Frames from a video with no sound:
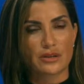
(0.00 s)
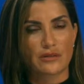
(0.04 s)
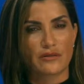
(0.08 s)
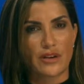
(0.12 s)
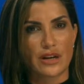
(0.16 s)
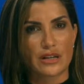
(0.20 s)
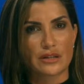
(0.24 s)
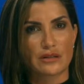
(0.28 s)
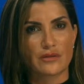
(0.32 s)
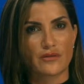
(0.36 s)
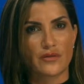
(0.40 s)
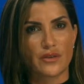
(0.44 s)

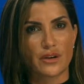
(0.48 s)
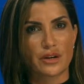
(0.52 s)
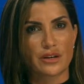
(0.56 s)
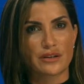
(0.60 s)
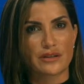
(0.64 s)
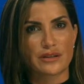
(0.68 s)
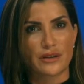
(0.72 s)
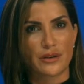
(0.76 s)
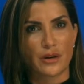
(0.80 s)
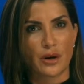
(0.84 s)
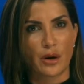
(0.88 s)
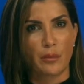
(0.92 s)
Fast and
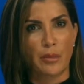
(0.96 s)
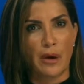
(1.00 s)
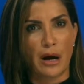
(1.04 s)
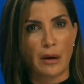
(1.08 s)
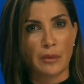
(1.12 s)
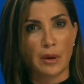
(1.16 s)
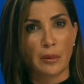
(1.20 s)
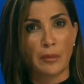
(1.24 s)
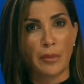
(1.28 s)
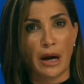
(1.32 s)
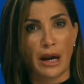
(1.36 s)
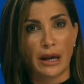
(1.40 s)
Furious, under
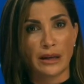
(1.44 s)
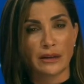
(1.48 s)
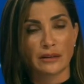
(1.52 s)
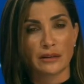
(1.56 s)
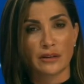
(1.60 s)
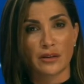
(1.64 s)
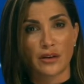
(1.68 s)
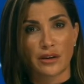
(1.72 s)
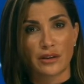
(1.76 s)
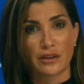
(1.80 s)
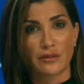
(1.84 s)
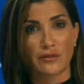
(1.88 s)
Obama Biden
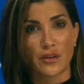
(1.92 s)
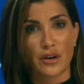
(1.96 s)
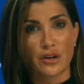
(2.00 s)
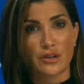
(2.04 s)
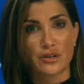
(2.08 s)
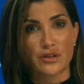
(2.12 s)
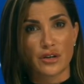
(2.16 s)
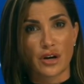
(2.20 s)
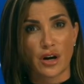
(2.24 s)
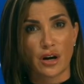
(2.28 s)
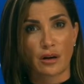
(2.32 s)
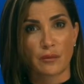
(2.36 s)
during the
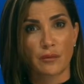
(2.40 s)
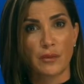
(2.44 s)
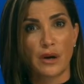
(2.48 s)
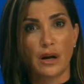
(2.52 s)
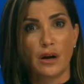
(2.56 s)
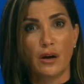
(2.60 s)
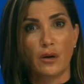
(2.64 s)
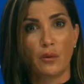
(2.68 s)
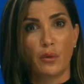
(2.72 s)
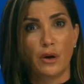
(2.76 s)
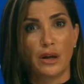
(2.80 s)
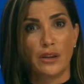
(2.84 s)
first term,
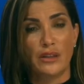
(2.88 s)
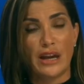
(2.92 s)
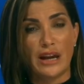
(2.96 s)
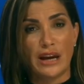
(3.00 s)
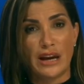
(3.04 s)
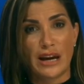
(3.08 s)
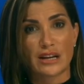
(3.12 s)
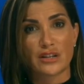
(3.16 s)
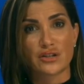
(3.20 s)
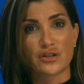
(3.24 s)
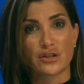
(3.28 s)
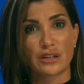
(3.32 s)
when they
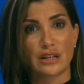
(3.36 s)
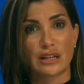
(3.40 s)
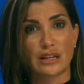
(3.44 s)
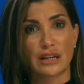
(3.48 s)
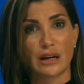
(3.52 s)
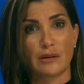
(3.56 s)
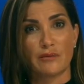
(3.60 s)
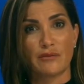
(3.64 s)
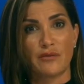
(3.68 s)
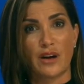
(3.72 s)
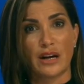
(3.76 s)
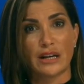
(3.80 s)
actually ended
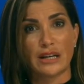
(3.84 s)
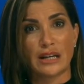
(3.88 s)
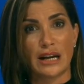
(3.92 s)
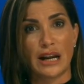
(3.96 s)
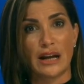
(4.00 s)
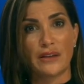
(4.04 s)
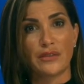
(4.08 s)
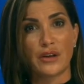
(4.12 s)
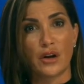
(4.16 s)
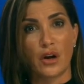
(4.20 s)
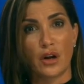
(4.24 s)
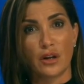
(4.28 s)
up finding
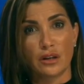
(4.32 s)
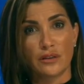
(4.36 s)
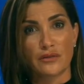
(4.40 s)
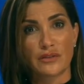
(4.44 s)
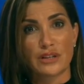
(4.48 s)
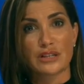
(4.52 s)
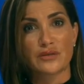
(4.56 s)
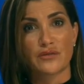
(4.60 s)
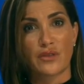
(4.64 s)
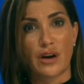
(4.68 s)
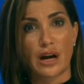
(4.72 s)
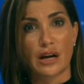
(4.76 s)
out that all of
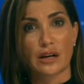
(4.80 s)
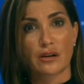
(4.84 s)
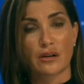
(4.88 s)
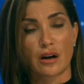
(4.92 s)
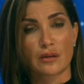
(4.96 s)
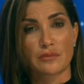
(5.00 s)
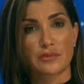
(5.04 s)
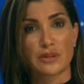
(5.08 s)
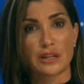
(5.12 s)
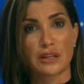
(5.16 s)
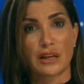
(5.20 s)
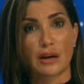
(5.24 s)
these
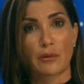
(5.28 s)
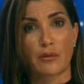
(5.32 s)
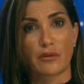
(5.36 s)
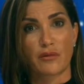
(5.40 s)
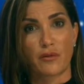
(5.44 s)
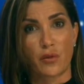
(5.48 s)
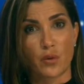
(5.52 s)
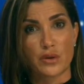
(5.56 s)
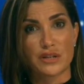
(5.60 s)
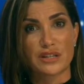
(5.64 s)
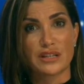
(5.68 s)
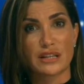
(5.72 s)
firearms that they were
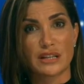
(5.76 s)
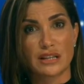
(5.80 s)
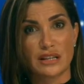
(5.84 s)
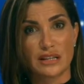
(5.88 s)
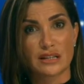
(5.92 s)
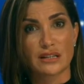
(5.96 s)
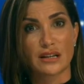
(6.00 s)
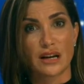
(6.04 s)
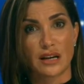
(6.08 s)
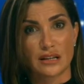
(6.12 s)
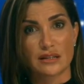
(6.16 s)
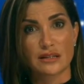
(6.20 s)
forcing
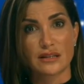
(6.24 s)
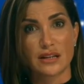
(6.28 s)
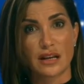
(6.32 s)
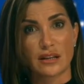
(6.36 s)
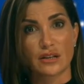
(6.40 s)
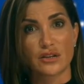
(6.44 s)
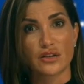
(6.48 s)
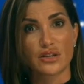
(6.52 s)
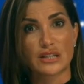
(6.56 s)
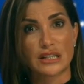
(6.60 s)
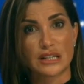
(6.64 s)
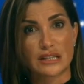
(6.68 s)
these gun
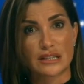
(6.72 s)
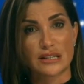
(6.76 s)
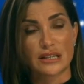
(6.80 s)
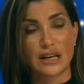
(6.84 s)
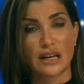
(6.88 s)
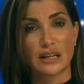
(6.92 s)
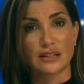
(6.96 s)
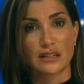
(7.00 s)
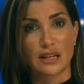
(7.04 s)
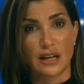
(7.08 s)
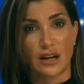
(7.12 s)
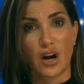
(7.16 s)
sellers to
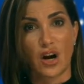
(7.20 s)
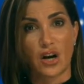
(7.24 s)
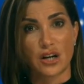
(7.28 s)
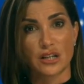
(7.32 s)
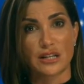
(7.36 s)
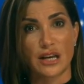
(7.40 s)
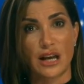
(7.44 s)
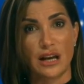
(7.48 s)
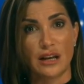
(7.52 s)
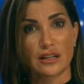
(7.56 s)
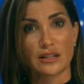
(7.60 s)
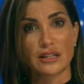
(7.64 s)
sell to
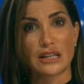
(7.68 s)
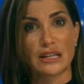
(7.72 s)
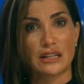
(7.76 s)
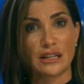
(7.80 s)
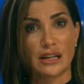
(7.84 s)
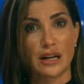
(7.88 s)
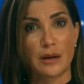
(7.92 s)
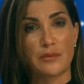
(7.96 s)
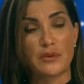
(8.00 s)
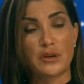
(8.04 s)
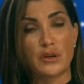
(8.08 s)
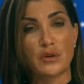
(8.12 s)
cartels
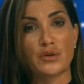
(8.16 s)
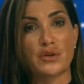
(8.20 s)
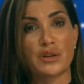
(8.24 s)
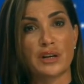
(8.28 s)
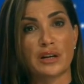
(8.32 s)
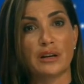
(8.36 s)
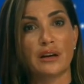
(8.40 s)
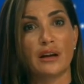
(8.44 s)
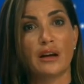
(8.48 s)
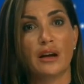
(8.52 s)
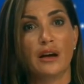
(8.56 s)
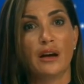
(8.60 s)
ended up
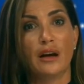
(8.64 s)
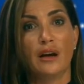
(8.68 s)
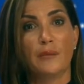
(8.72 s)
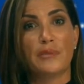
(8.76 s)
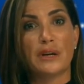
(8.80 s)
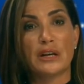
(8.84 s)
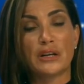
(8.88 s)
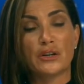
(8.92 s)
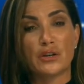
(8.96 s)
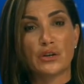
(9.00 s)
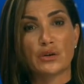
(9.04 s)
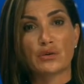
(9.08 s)
using
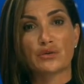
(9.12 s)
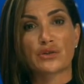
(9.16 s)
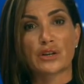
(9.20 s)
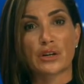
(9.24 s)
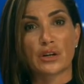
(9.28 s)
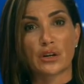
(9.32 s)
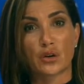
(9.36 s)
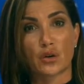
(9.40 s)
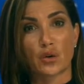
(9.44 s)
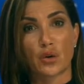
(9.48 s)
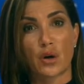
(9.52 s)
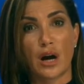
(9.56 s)
being used
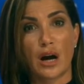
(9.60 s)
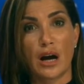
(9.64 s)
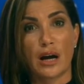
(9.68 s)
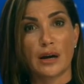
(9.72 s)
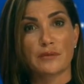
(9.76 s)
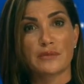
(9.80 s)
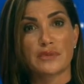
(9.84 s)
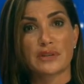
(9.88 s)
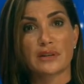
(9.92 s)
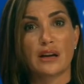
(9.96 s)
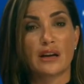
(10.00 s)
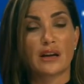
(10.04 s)
in
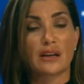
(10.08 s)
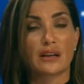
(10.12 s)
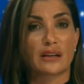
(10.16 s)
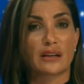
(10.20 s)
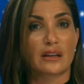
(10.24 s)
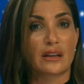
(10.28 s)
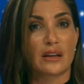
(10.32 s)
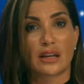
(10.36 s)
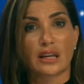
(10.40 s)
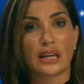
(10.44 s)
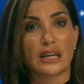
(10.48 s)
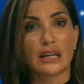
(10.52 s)
crimes
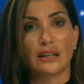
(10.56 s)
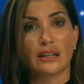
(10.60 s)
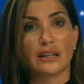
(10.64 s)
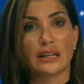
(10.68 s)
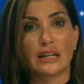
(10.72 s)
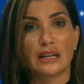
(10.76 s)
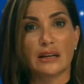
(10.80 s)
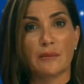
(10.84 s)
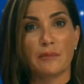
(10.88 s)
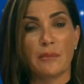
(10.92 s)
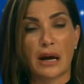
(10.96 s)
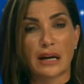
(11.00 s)

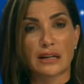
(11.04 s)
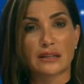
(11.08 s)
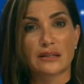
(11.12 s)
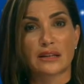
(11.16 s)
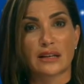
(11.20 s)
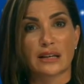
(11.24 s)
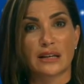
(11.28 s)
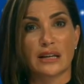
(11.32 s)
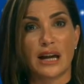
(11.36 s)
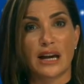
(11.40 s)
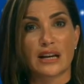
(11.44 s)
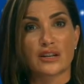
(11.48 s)
killing
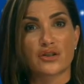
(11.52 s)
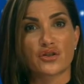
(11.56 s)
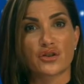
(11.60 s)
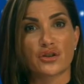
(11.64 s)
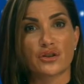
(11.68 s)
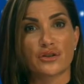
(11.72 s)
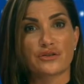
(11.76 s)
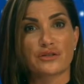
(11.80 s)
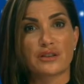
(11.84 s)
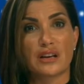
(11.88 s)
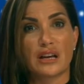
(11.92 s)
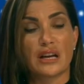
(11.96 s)
Mexican
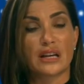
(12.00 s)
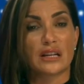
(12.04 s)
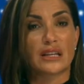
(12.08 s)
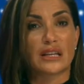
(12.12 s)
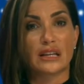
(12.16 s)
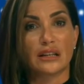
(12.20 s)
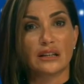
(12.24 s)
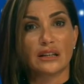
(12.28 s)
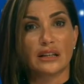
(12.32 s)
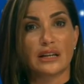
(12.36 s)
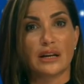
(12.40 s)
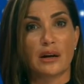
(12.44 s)
nationals,
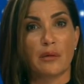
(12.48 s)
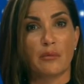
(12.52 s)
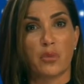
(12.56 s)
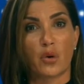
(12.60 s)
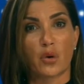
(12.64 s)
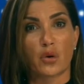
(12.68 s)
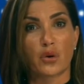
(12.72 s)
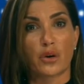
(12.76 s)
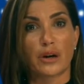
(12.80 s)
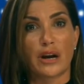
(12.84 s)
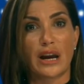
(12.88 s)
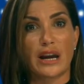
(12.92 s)
killing
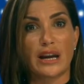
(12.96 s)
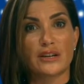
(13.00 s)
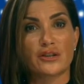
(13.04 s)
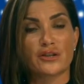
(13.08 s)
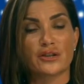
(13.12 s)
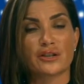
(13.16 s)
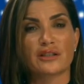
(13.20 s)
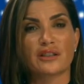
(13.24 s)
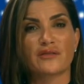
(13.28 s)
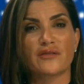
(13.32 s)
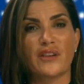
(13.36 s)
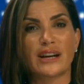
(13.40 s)
border
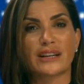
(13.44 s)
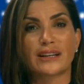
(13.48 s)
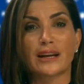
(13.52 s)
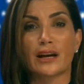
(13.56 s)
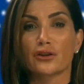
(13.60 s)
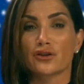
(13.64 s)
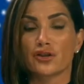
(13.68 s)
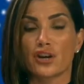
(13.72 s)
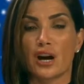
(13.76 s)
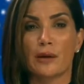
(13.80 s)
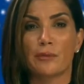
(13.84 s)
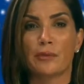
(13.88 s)
agents. In fact, El
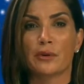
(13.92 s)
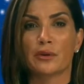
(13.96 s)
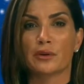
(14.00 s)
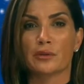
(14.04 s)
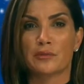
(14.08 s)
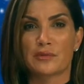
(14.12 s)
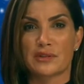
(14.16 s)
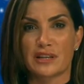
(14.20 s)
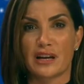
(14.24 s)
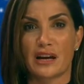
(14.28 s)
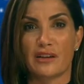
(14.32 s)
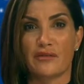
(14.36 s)
Chapo
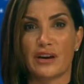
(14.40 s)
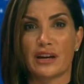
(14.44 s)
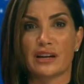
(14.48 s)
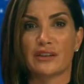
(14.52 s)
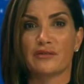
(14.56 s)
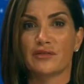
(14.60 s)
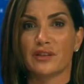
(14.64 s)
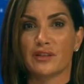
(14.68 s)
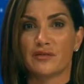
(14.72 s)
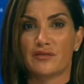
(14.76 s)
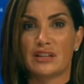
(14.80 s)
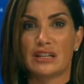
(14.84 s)
himself had a
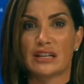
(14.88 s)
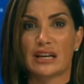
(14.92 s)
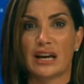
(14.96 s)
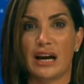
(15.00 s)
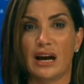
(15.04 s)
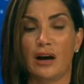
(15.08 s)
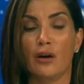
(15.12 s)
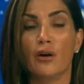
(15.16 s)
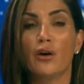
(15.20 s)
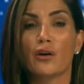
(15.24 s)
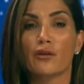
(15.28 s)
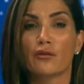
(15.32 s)
50
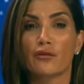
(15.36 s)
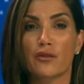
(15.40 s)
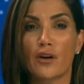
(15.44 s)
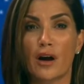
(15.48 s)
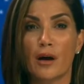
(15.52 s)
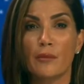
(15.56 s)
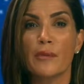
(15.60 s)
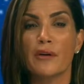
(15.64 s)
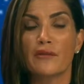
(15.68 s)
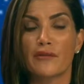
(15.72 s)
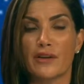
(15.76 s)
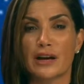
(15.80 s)
cal
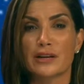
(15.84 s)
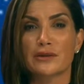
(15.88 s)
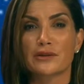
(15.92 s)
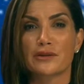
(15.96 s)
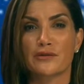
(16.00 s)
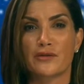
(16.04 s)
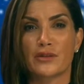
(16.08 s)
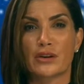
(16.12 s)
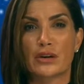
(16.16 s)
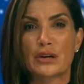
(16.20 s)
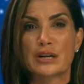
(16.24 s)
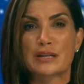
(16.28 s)
from Fast
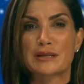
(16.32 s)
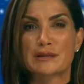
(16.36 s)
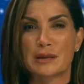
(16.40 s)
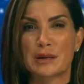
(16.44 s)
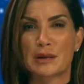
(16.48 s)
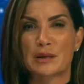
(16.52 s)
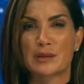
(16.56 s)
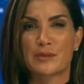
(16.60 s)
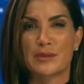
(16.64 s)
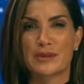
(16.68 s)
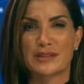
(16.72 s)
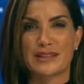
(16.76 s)
and Furious in
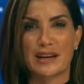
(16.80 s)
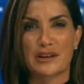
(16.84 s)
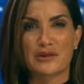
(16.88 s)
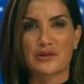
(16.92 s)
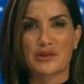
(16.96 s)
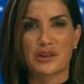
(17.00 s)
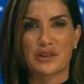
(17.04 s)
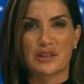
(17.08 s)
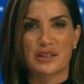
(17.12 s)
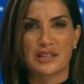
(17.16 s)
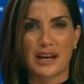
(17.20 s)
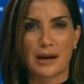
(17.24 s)
his
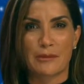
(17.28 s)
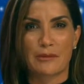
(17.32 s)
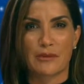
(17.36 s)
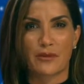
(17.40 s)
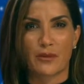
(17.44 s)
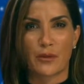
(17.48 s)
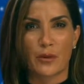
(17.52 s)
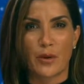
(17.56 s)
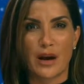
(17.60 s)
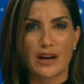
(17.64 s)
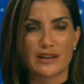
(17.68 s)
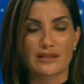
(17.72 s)
possession at the time of
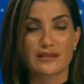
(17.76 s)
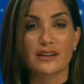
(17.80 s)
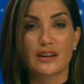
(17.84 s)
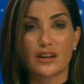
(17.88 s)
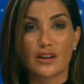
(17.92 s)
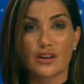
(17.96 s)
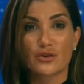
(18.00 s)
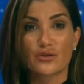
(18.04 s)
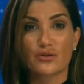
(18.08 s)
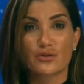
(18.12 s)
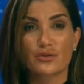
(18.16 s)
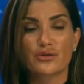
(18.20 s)
arrest.
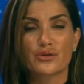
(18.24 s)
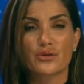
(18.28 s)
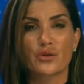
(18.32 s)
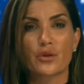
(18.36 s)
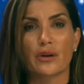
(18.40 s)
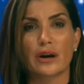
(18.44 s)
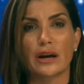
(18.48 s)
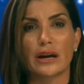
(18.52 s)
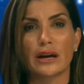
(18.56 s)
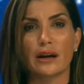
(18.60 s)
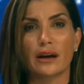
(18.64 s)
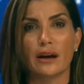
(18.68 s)
True
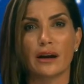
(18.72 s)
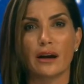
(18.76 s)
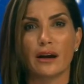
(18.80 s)
story.